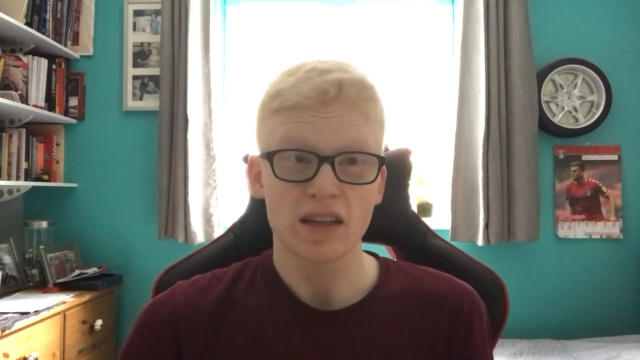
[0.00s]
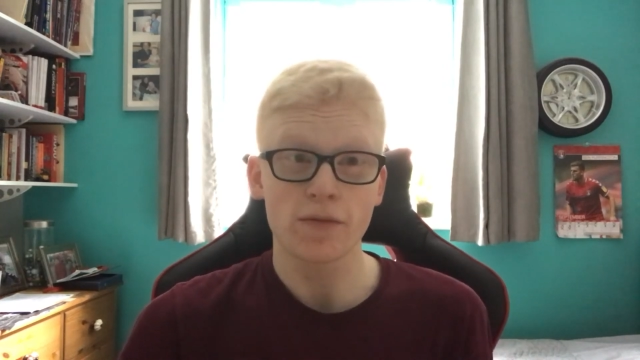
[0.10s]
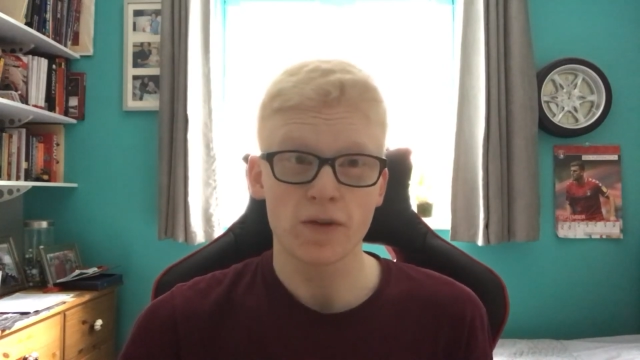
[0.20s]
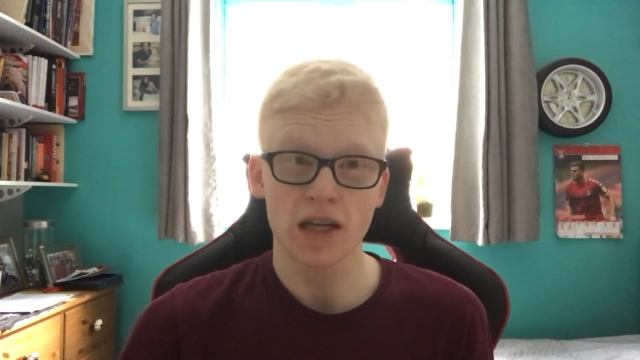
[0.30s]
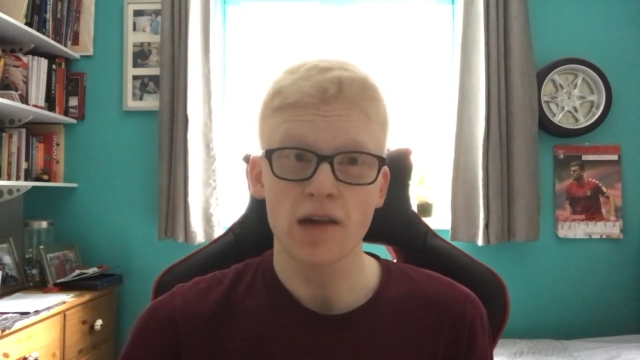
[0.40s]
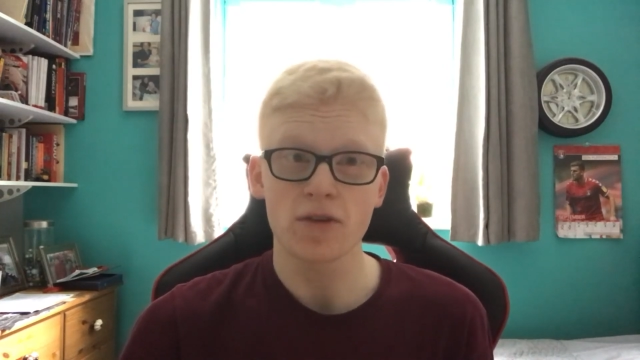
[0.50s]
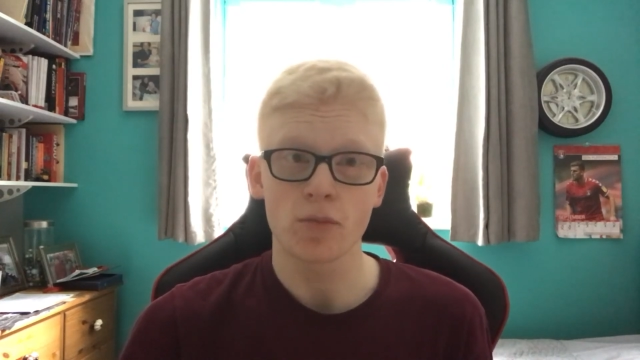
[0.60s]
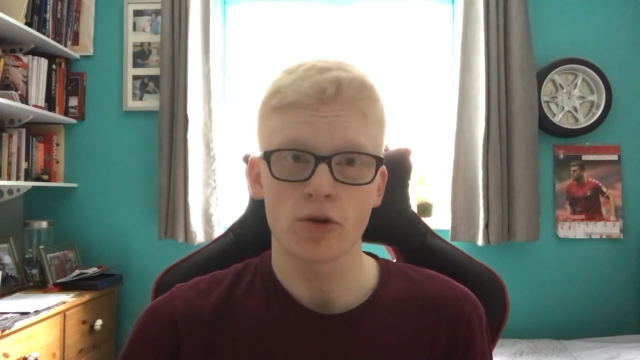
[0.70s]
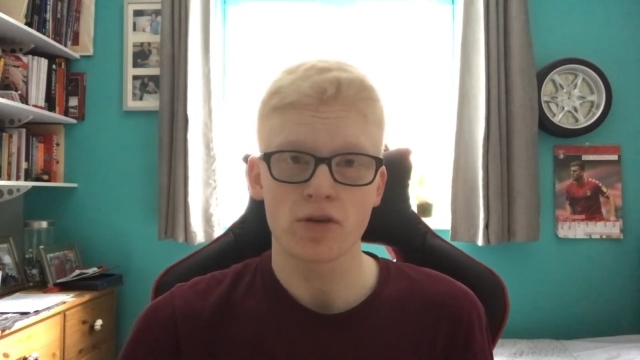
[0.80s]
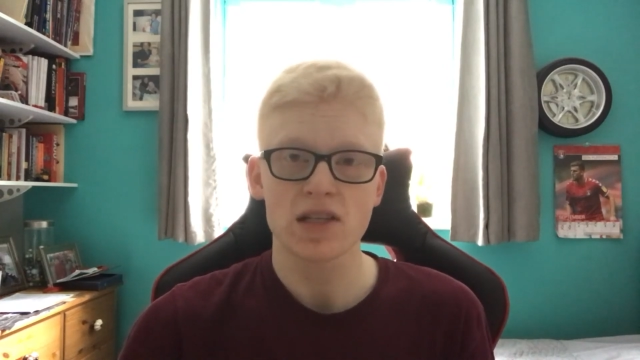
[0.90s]
definitely having the
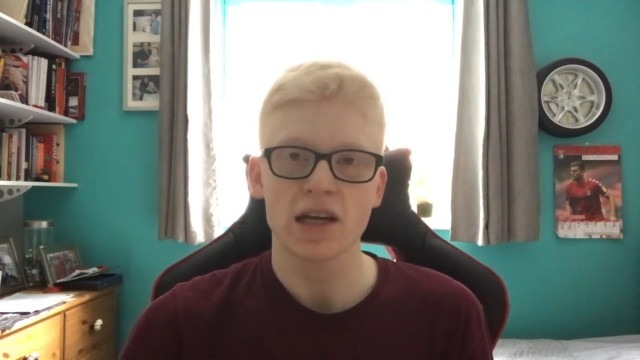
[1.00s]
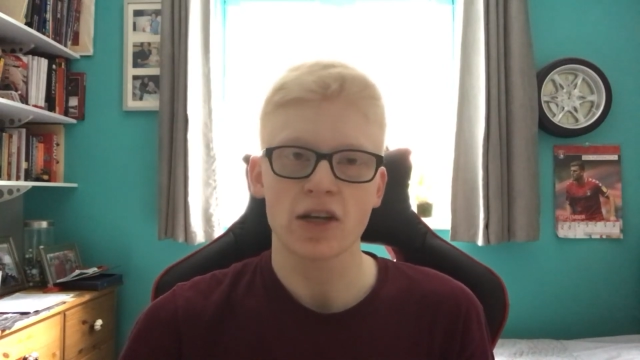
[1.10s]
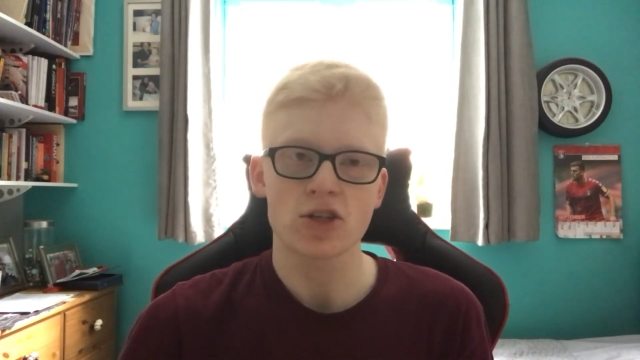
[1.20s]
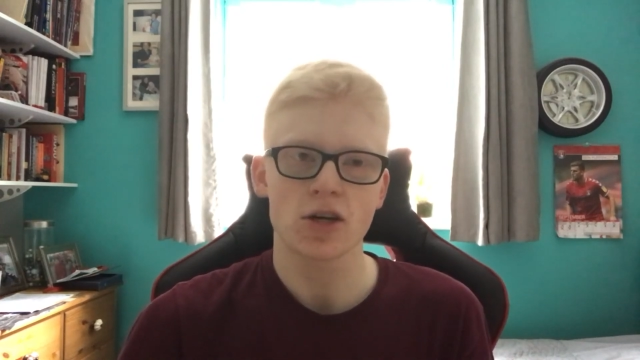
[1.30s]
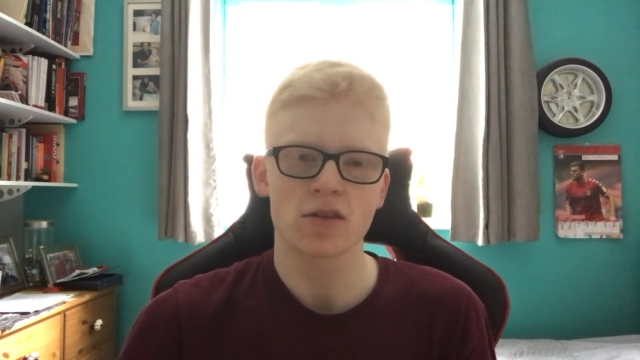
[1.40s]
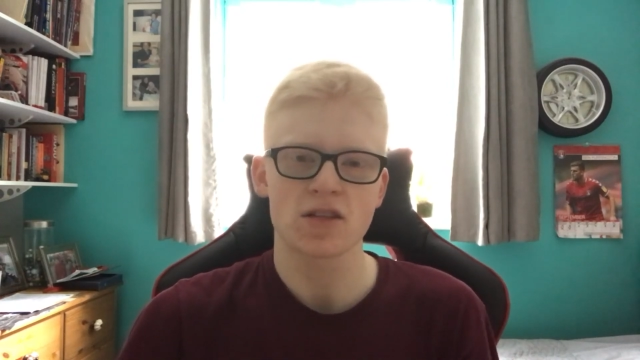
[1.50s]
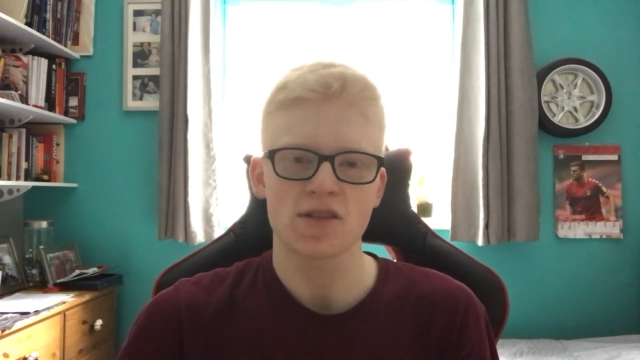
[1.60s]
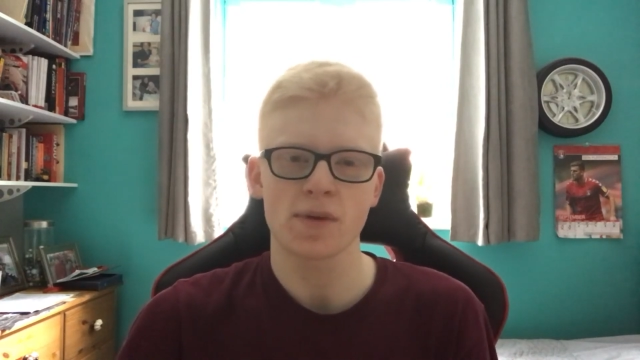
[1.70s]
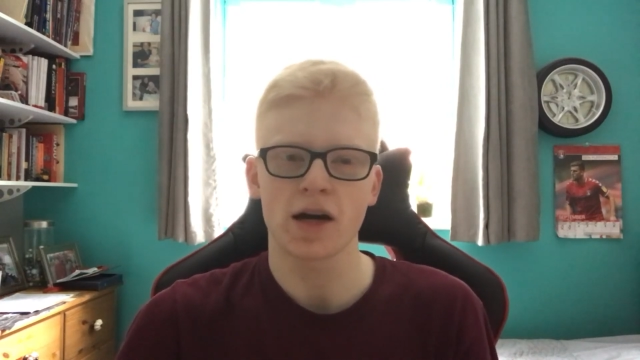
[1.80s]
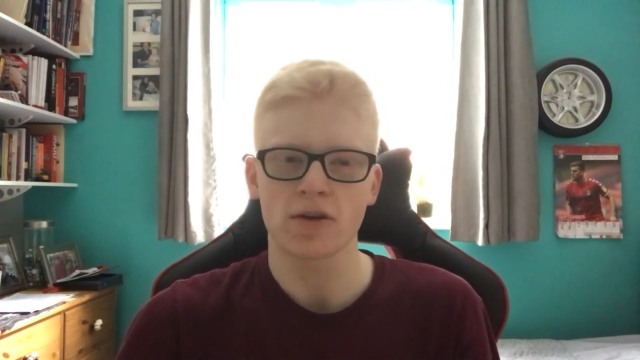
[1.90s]
more attacking
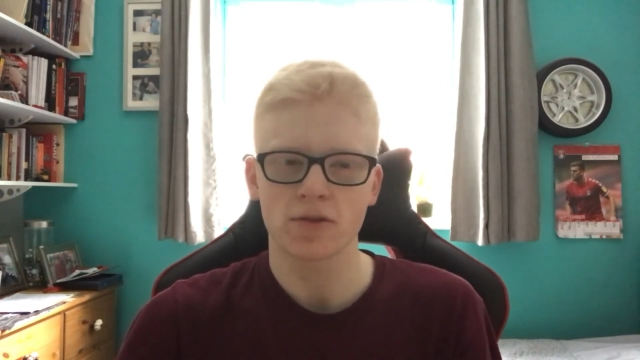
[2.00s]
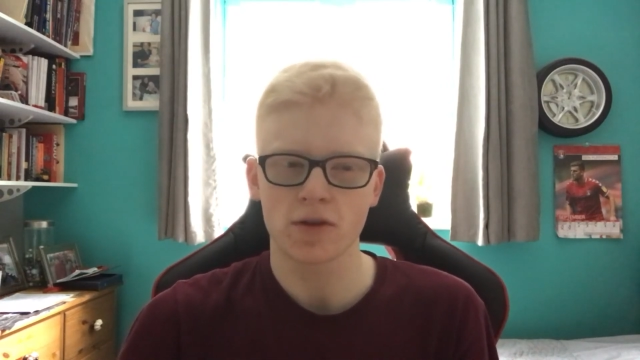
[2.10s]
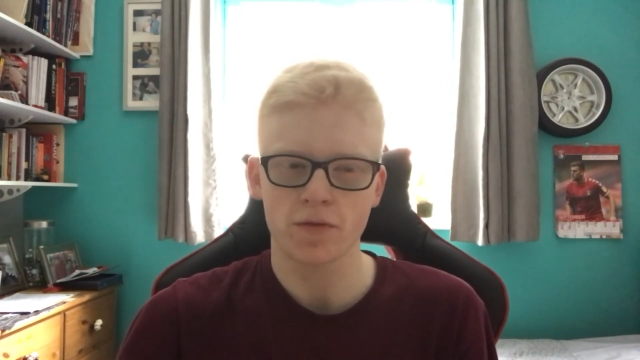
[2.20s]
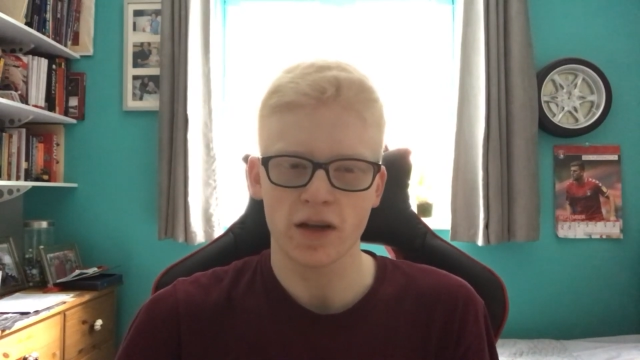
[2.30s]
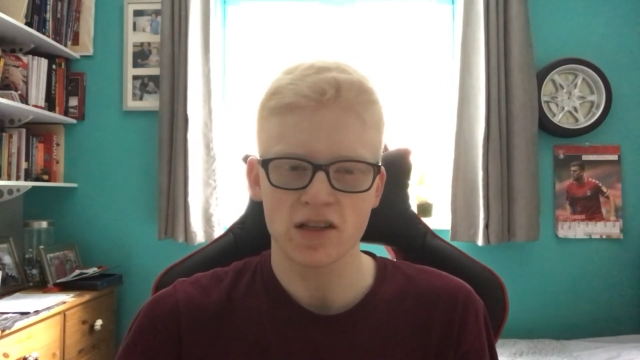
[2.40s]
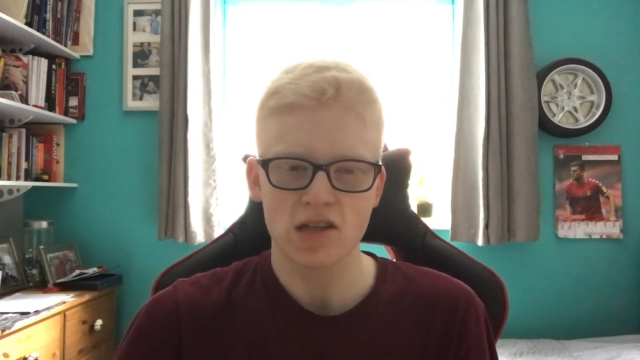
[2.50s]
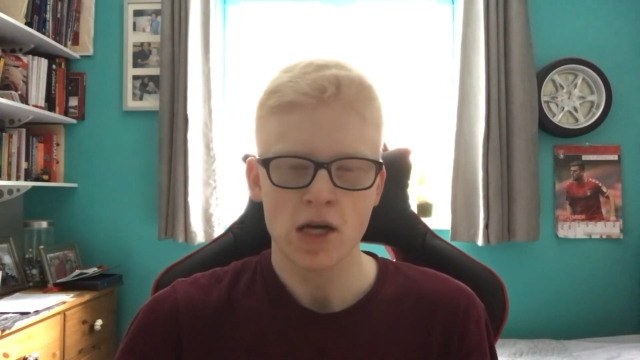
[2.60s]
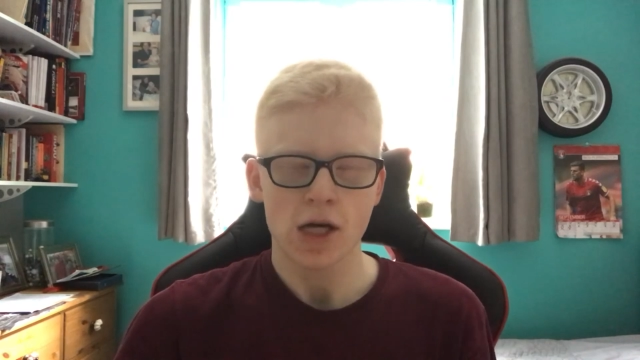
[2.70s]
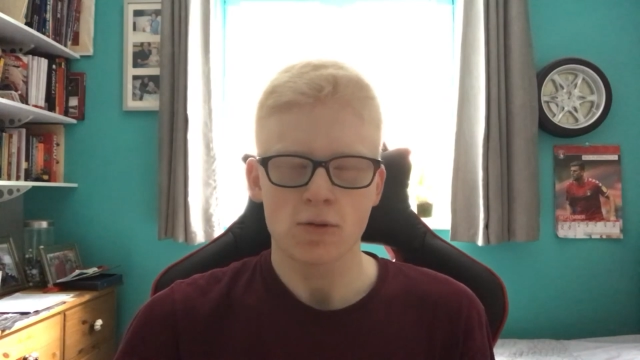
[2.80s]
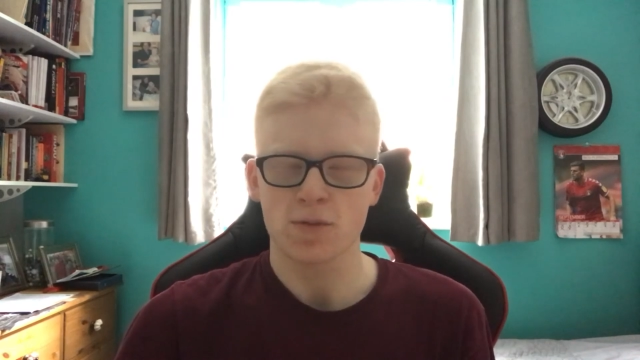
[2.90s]
chances, but our defence
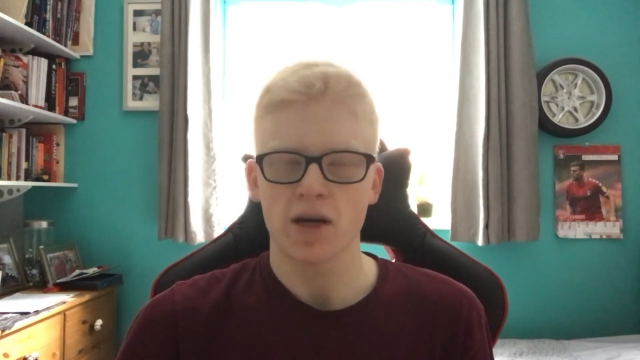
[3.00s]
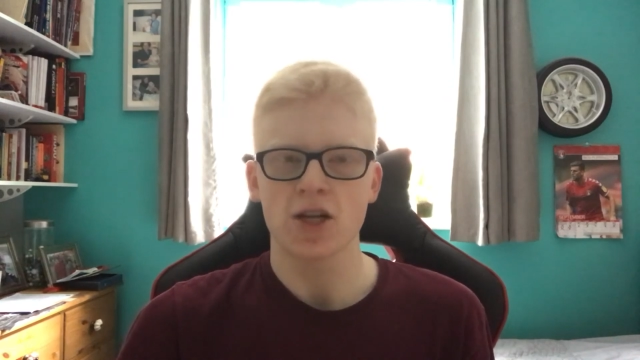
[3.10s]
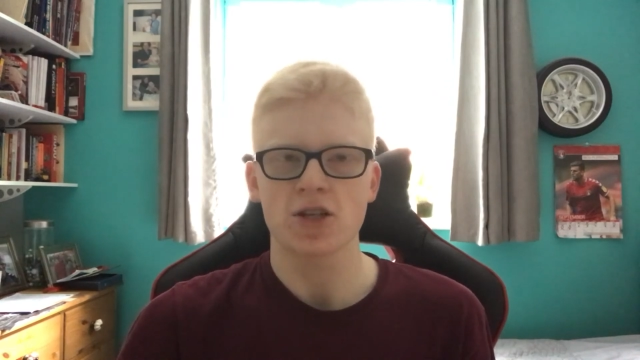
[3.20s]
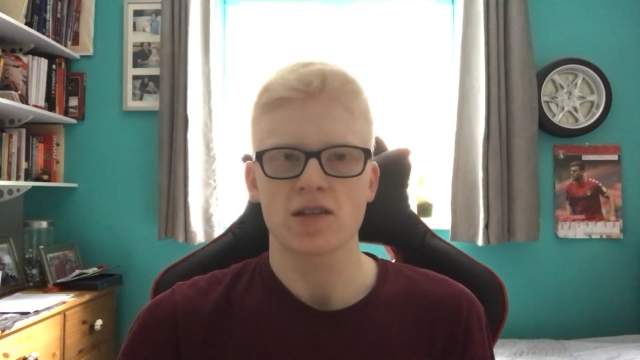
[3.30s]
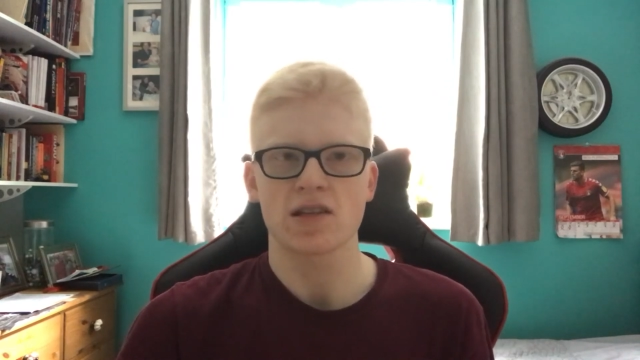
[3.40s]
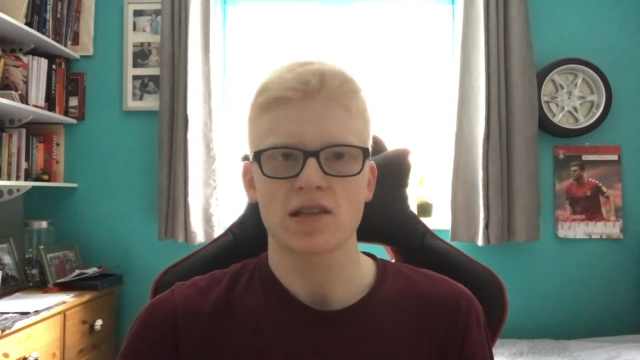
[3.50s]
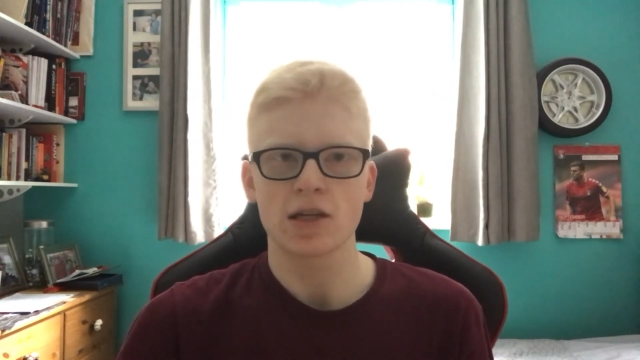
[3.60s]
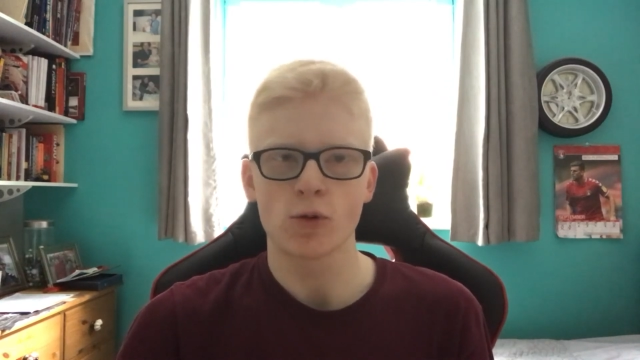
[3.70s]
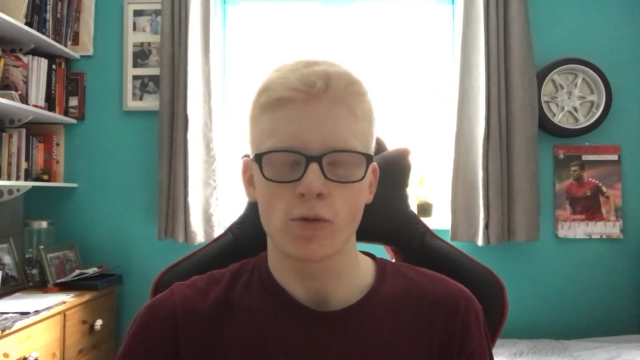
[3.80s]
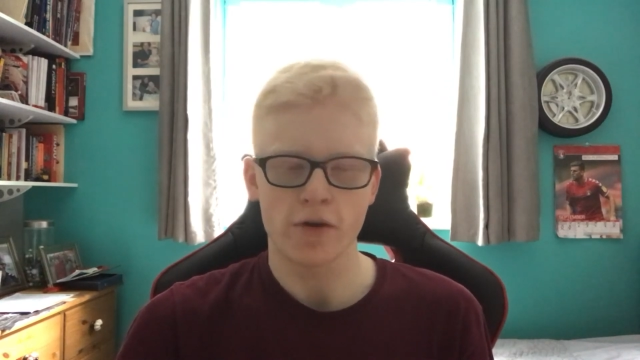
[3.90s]
was managing to
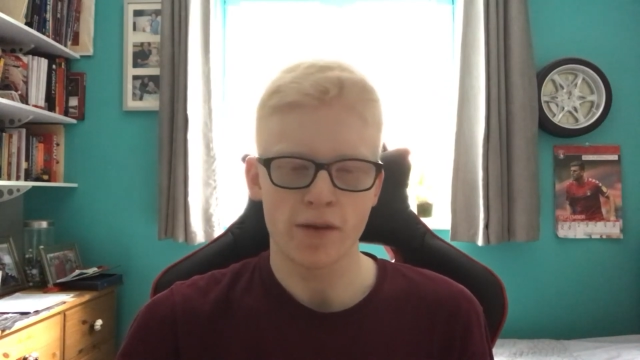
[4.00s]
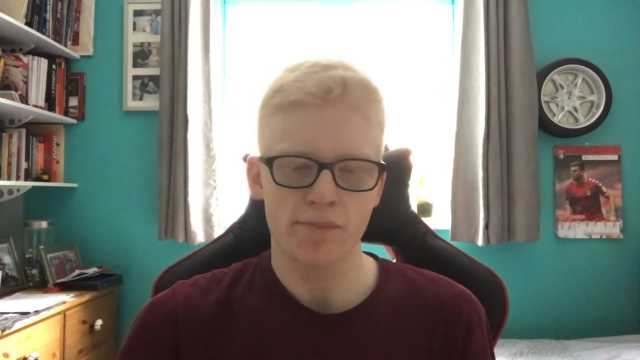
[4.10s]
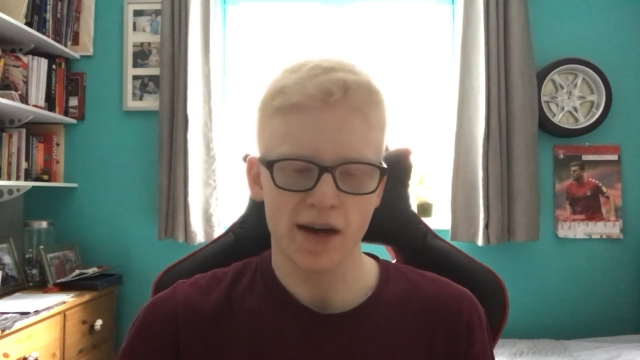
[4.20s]
deal with it.